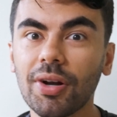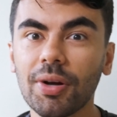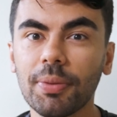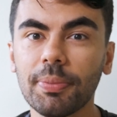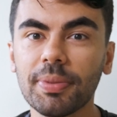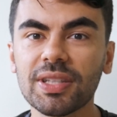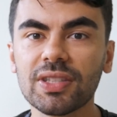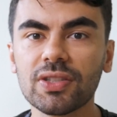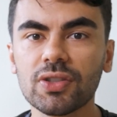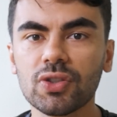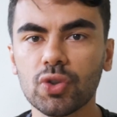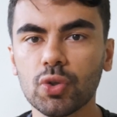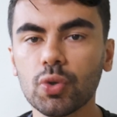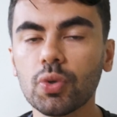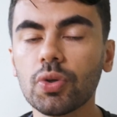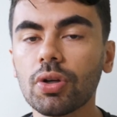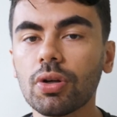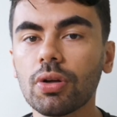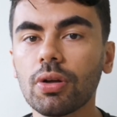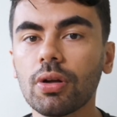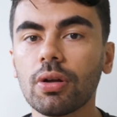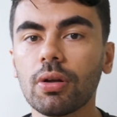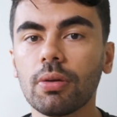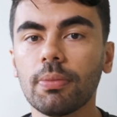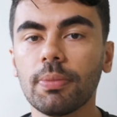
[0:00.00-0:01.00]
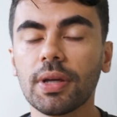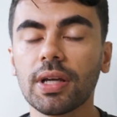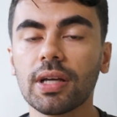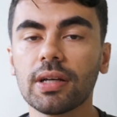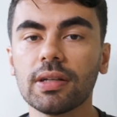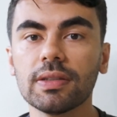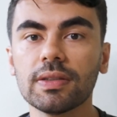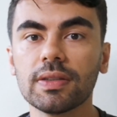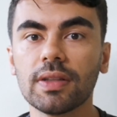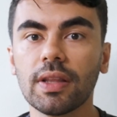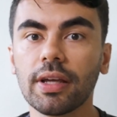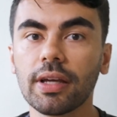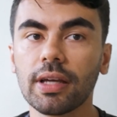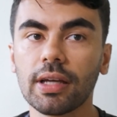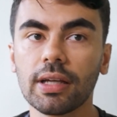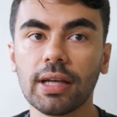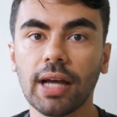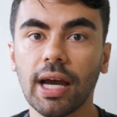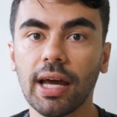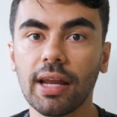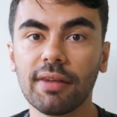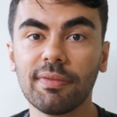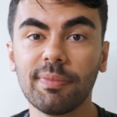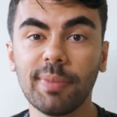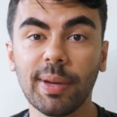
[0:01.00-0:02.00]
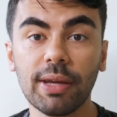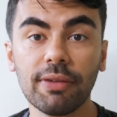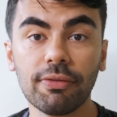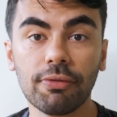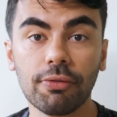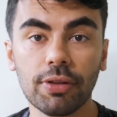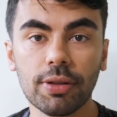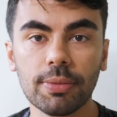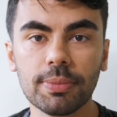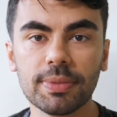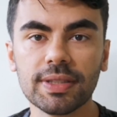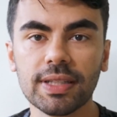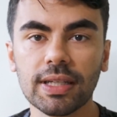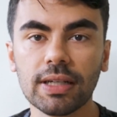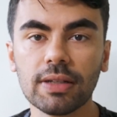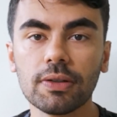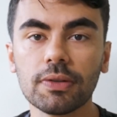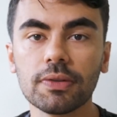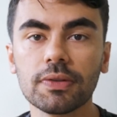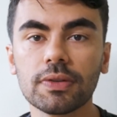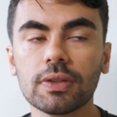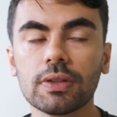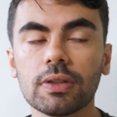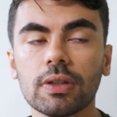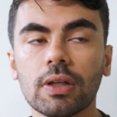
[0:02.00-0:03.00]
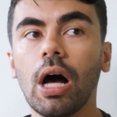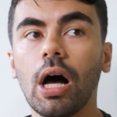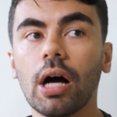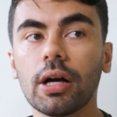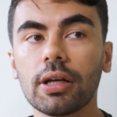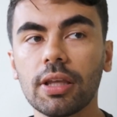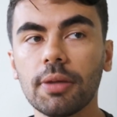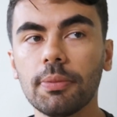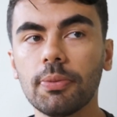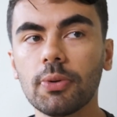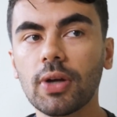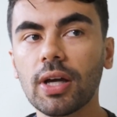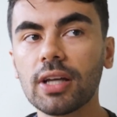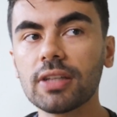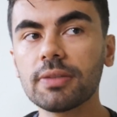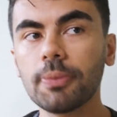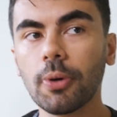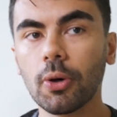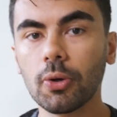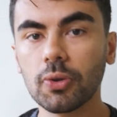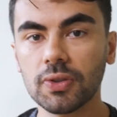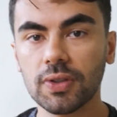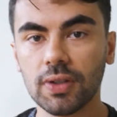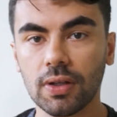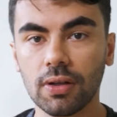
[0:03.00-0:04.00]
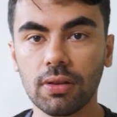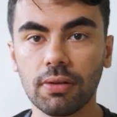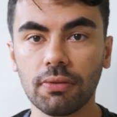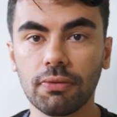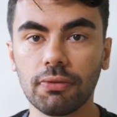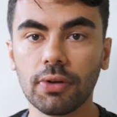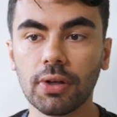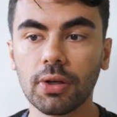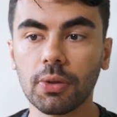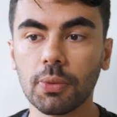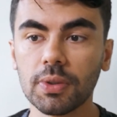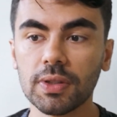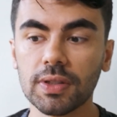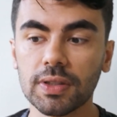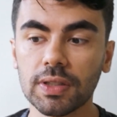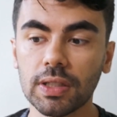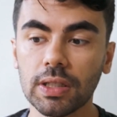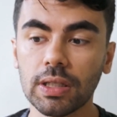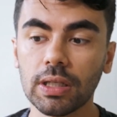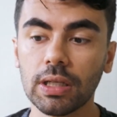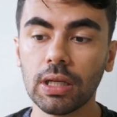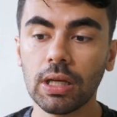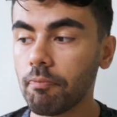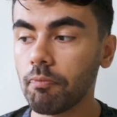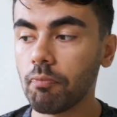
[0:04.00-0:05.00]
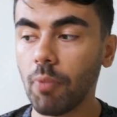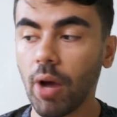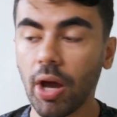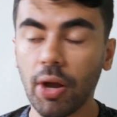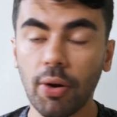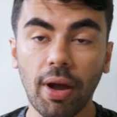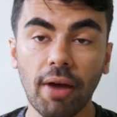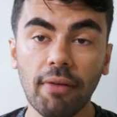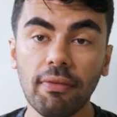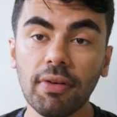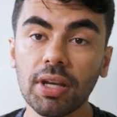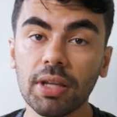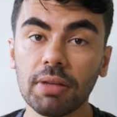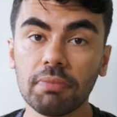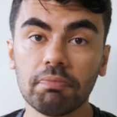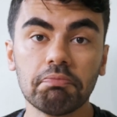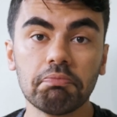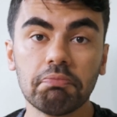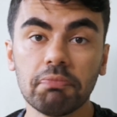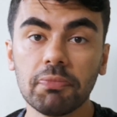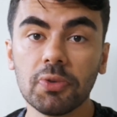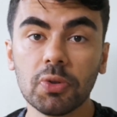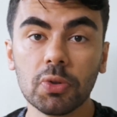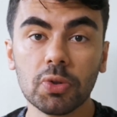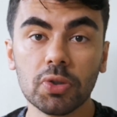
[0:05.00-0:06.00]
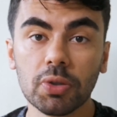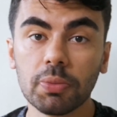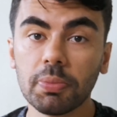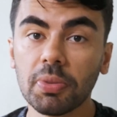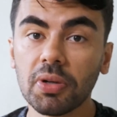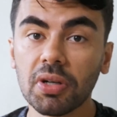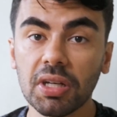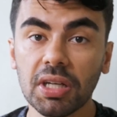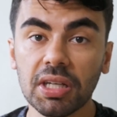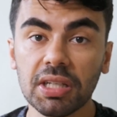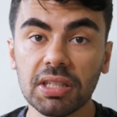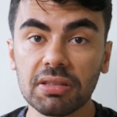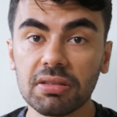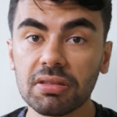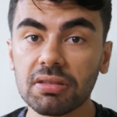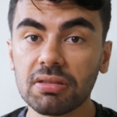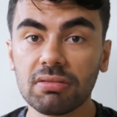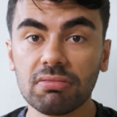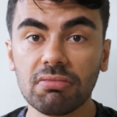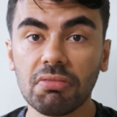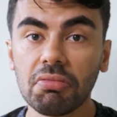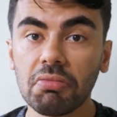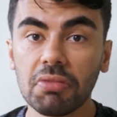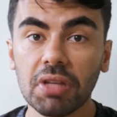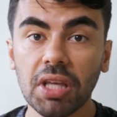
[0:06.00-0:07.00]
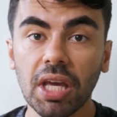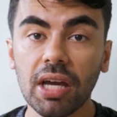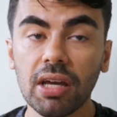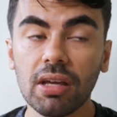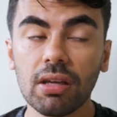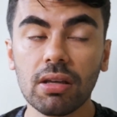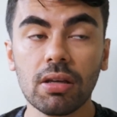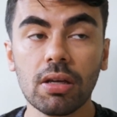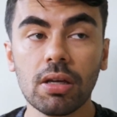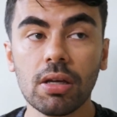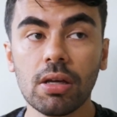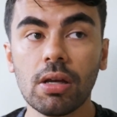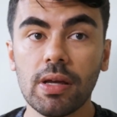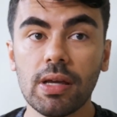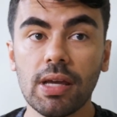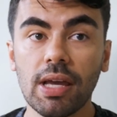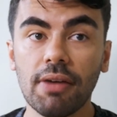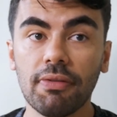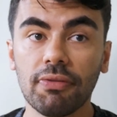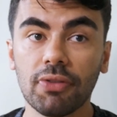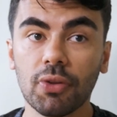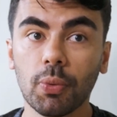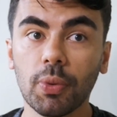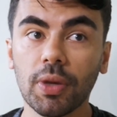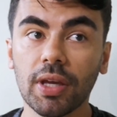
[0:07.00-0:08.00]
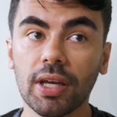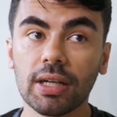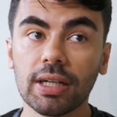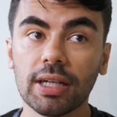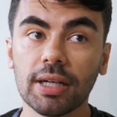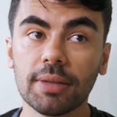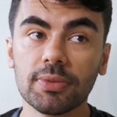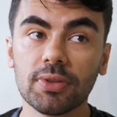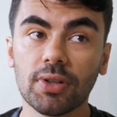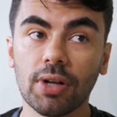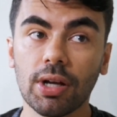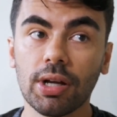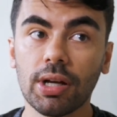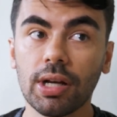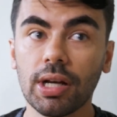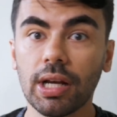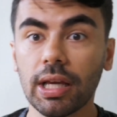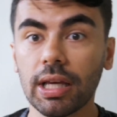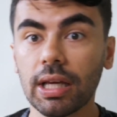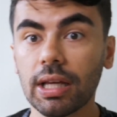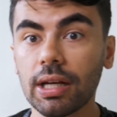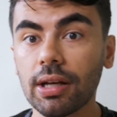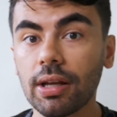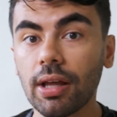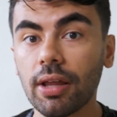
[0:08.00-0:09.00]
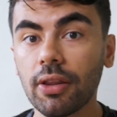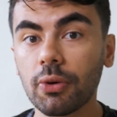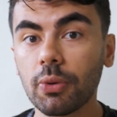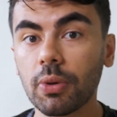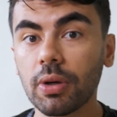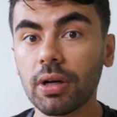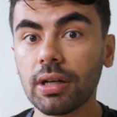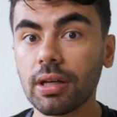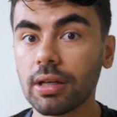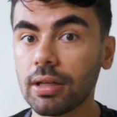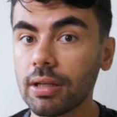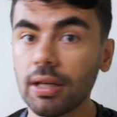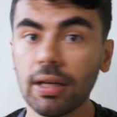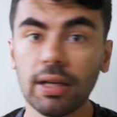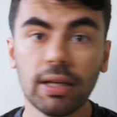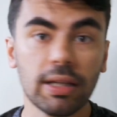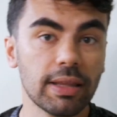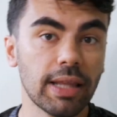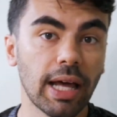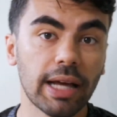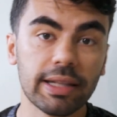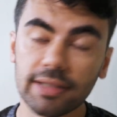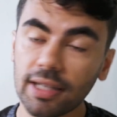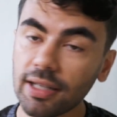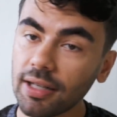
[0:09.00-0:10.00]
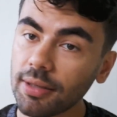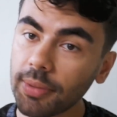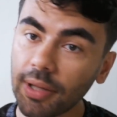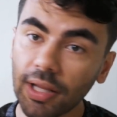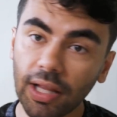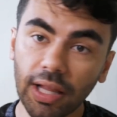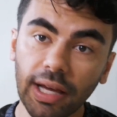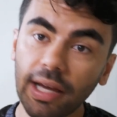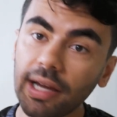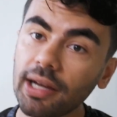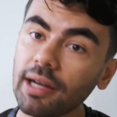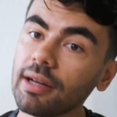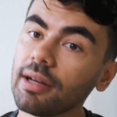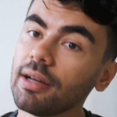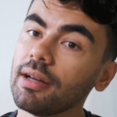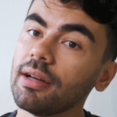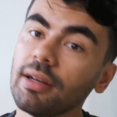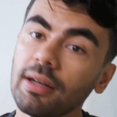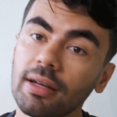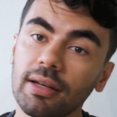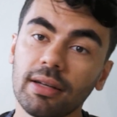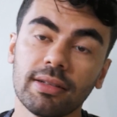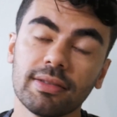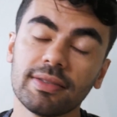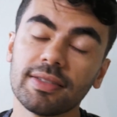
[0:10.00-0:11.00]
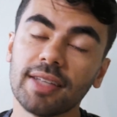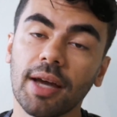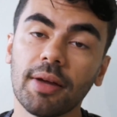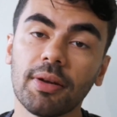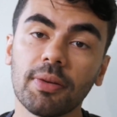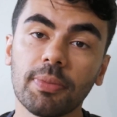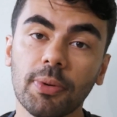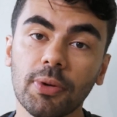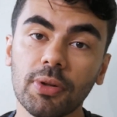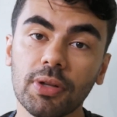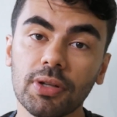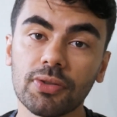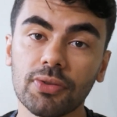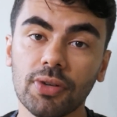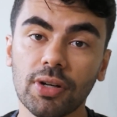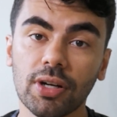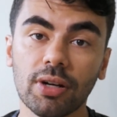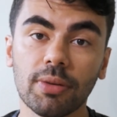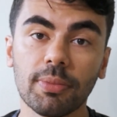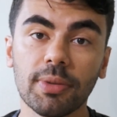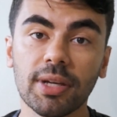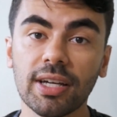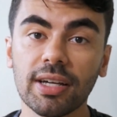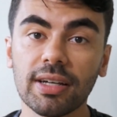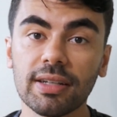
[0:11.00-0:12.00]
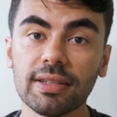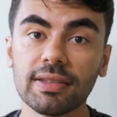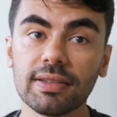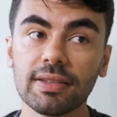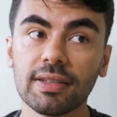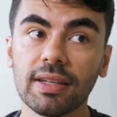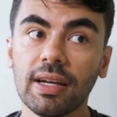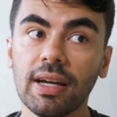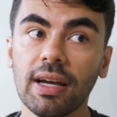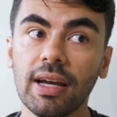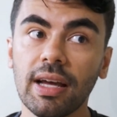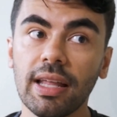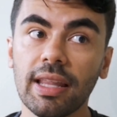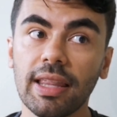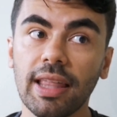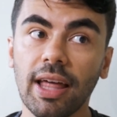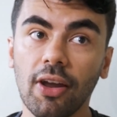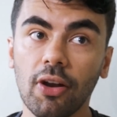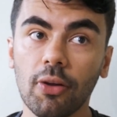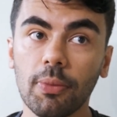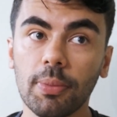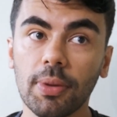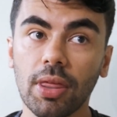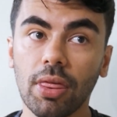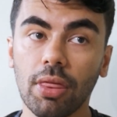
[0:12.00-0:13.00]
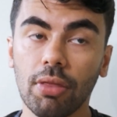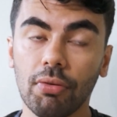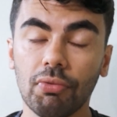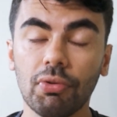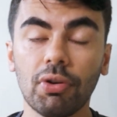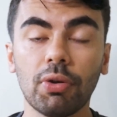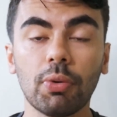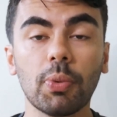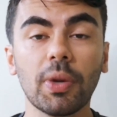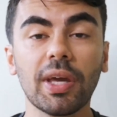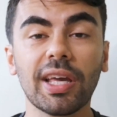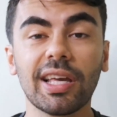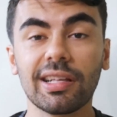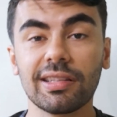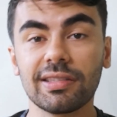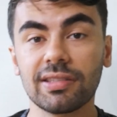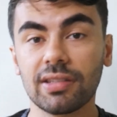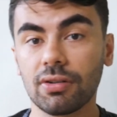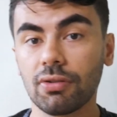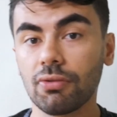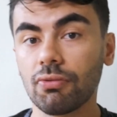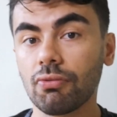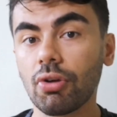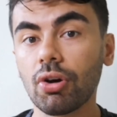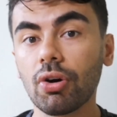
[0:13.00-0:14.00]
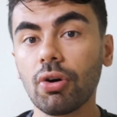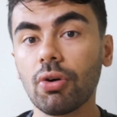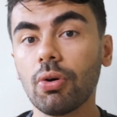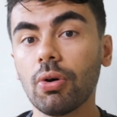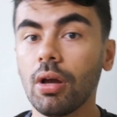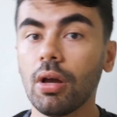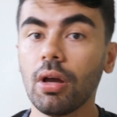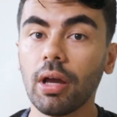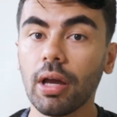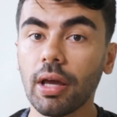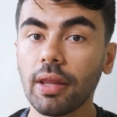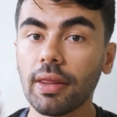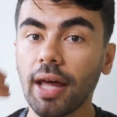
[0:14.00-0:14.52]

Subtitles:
a bit sooner because they can kind of pay for themselves. I'll keep you guys posted on the frequency. I don't have any future bookings yet. If the weekend comes around and I get another one, that's gonna be it's time to pull the trigger because that'll be 3 weekends in a row. And